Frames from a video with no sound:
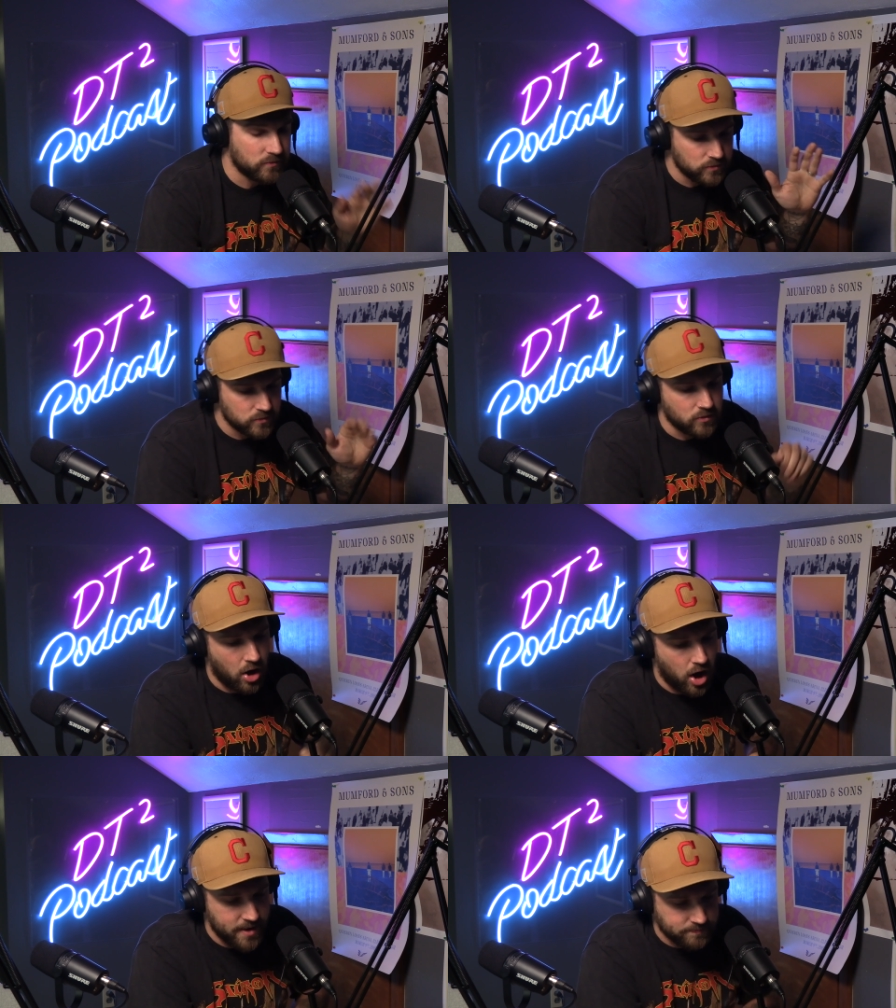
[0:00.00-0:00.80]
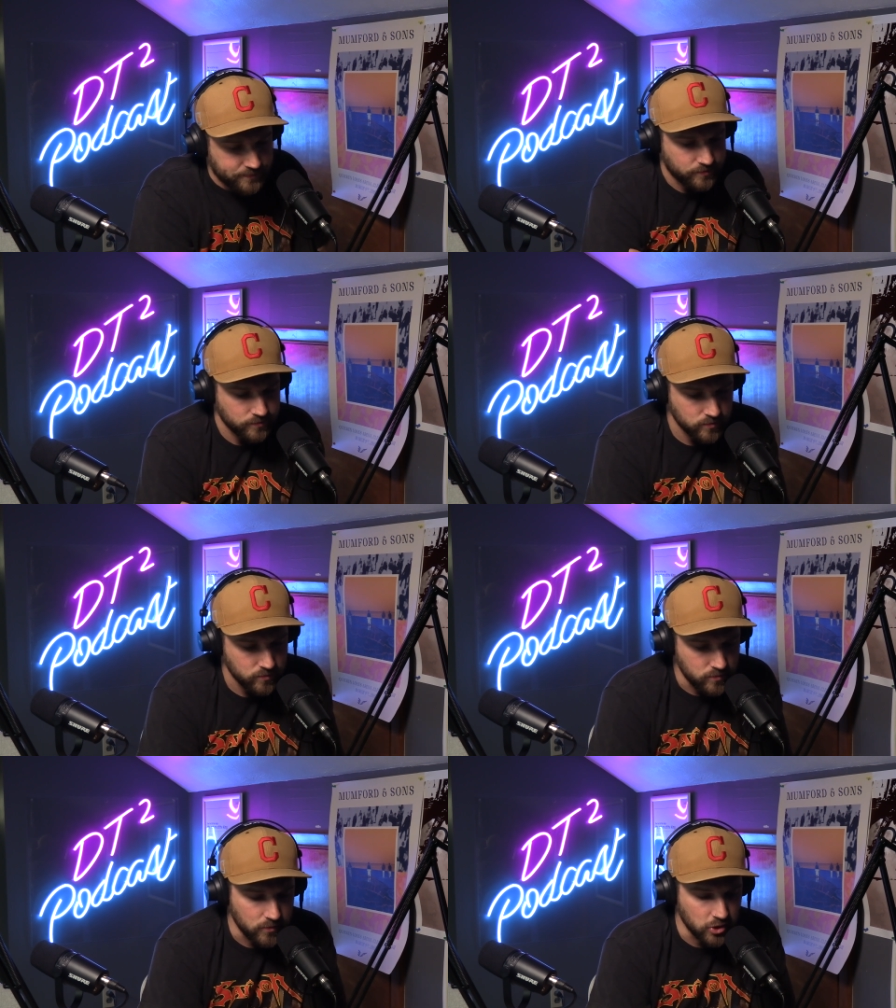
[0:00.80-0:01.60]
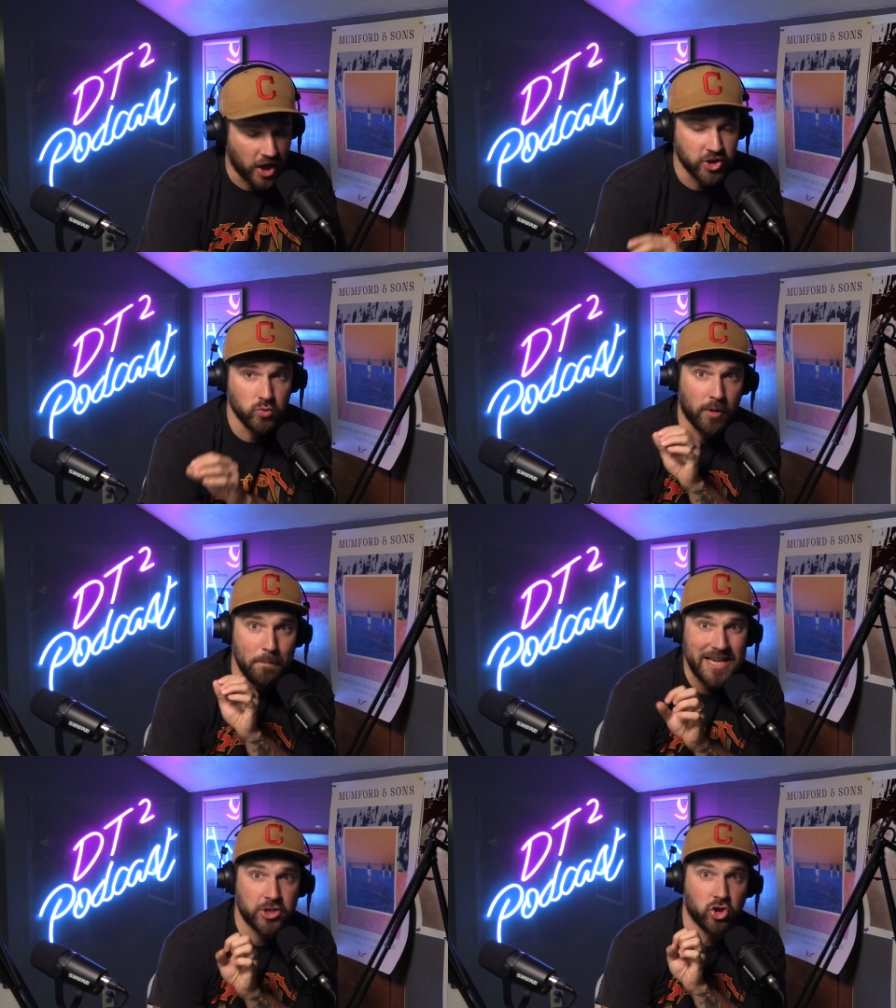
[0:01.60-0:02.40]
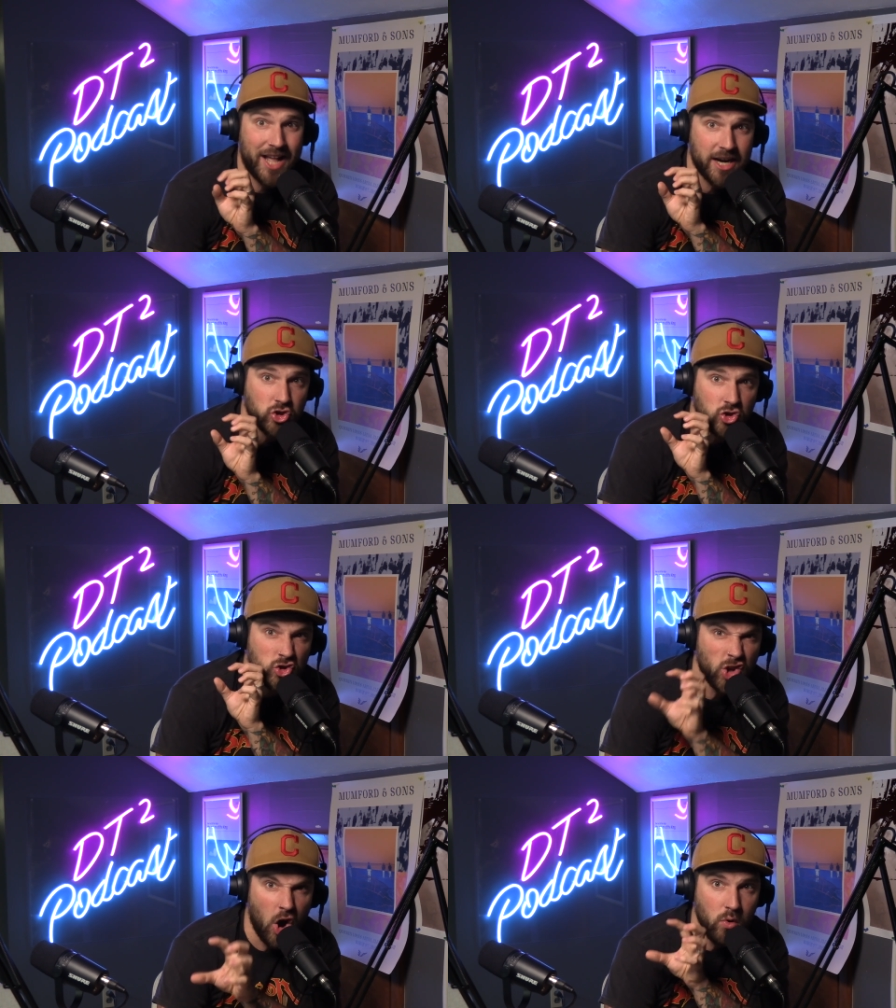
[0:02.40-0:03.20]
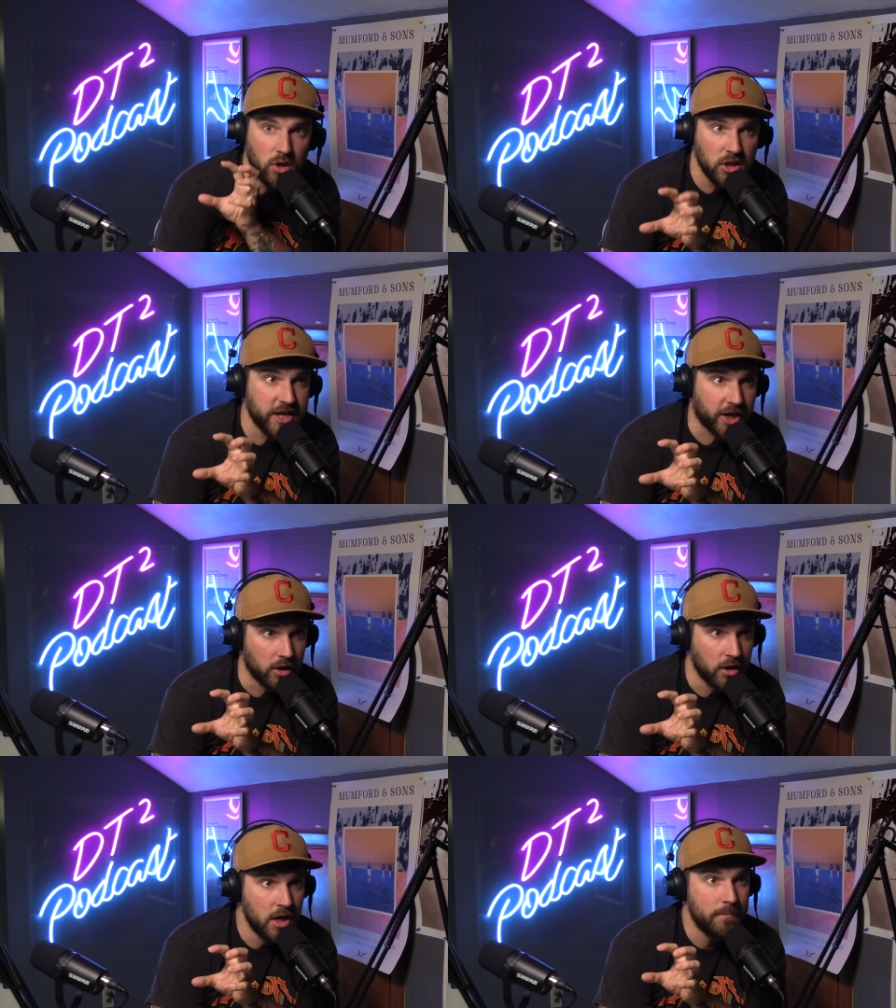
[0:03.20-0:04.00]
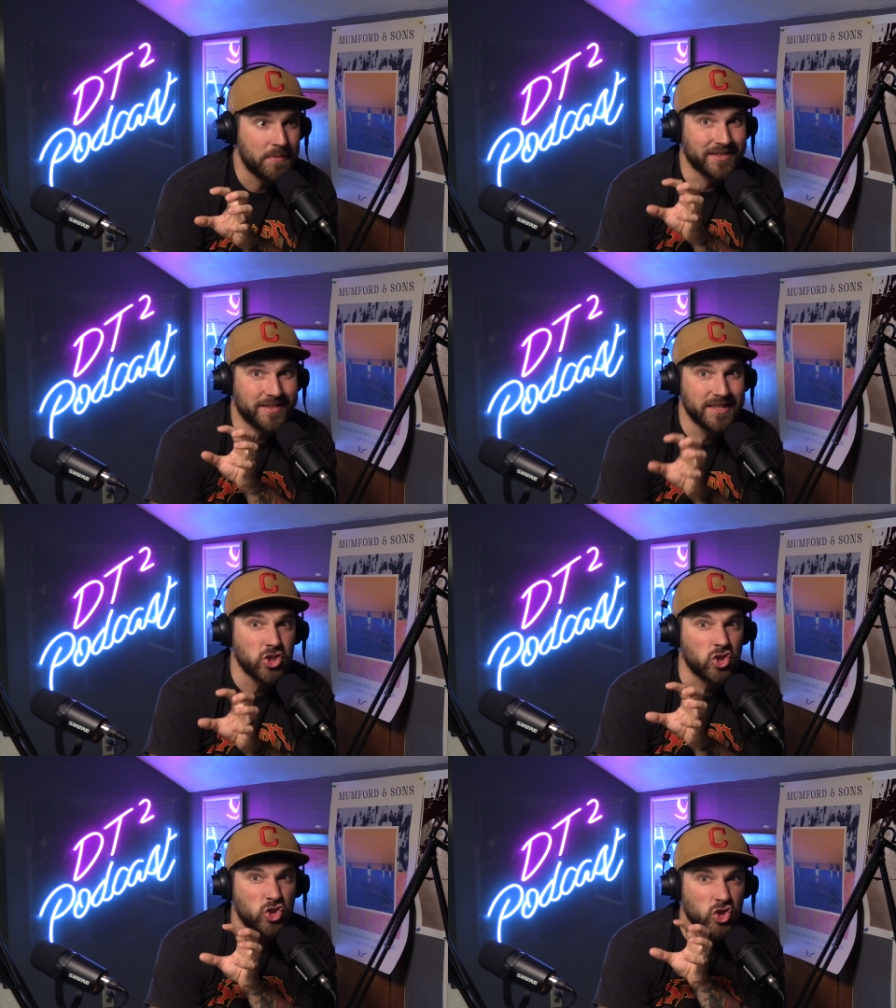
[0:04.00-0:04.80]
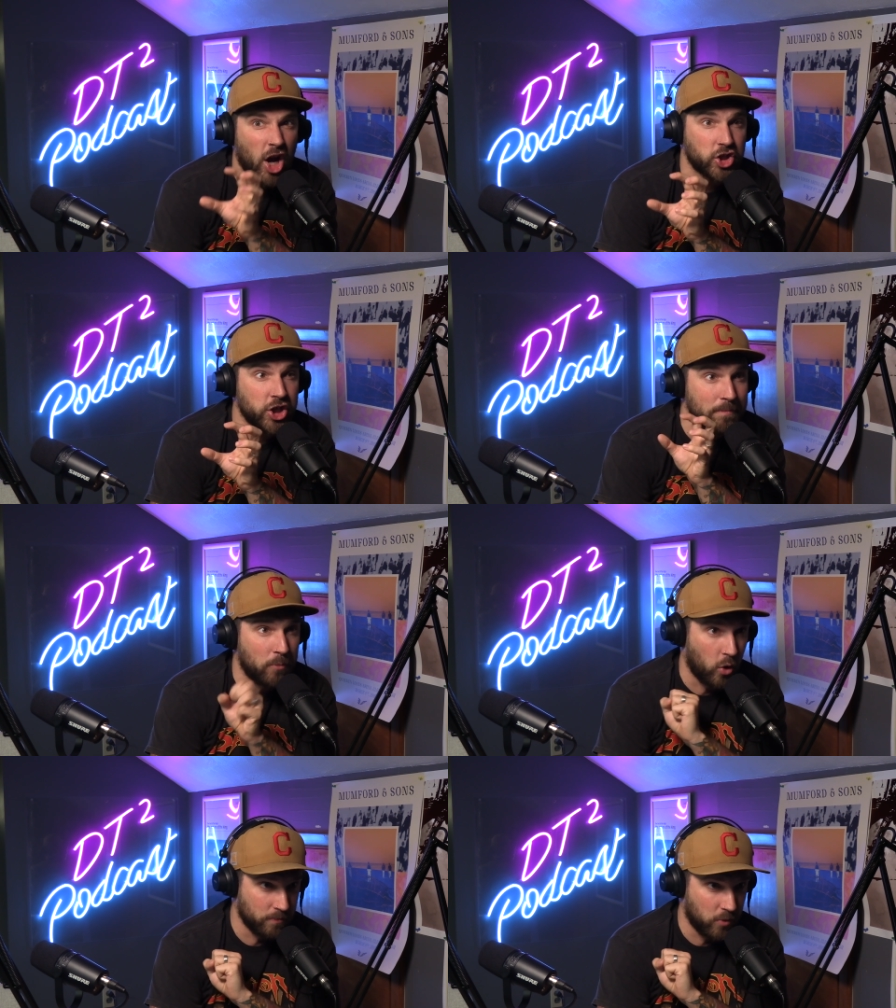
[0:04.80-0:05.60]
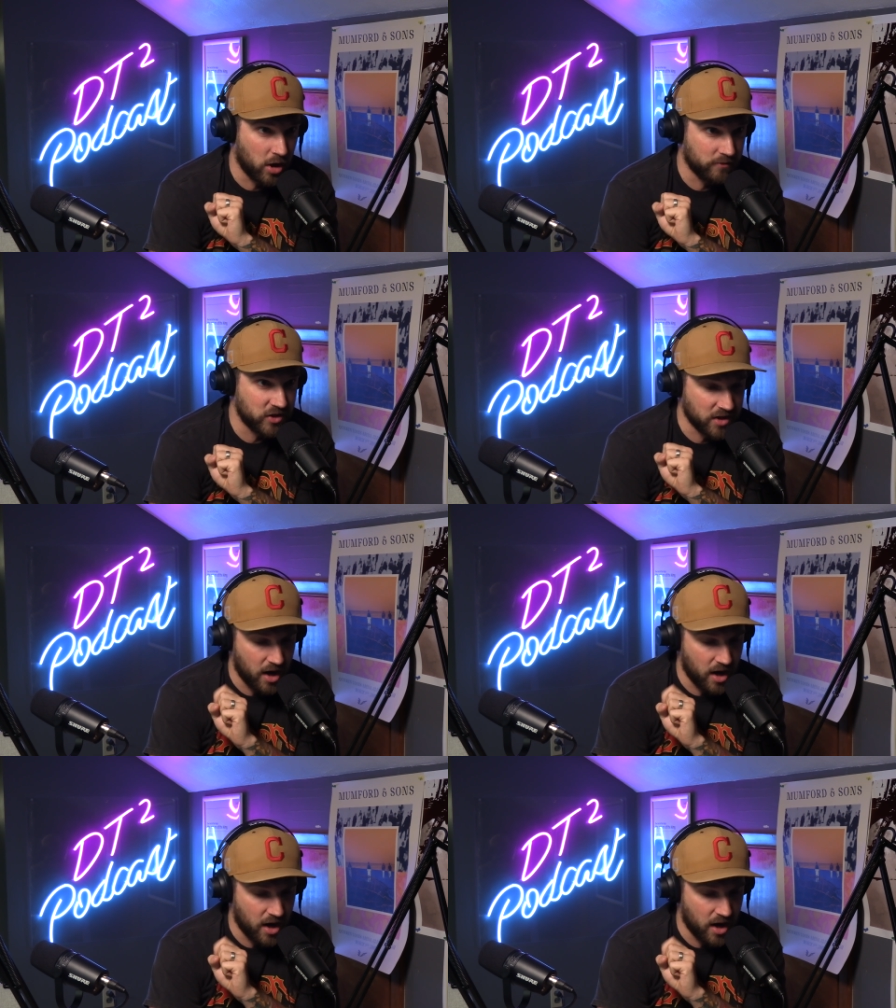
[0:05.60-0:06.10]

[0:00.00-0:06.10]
Yep. All right. So I just want to make sure that is so clear because this is such an important part of this